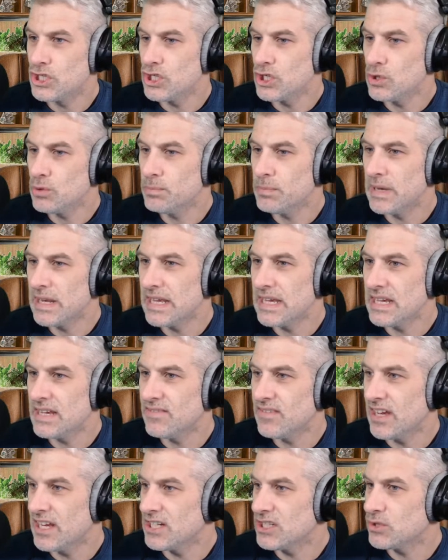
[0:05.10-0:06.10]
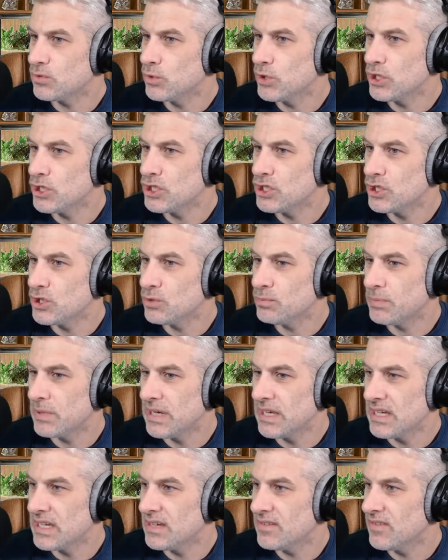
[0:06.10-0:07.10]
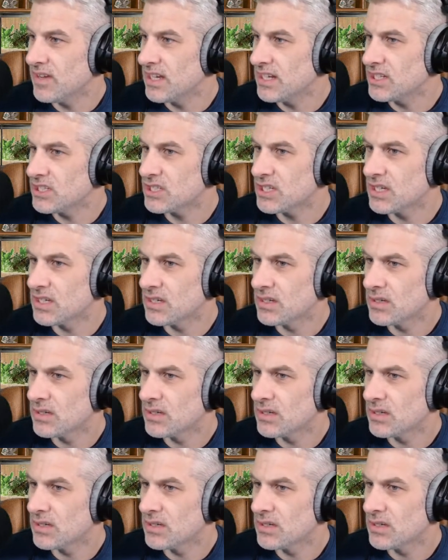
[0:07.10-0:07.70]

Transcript: you believe it? Would you believe it?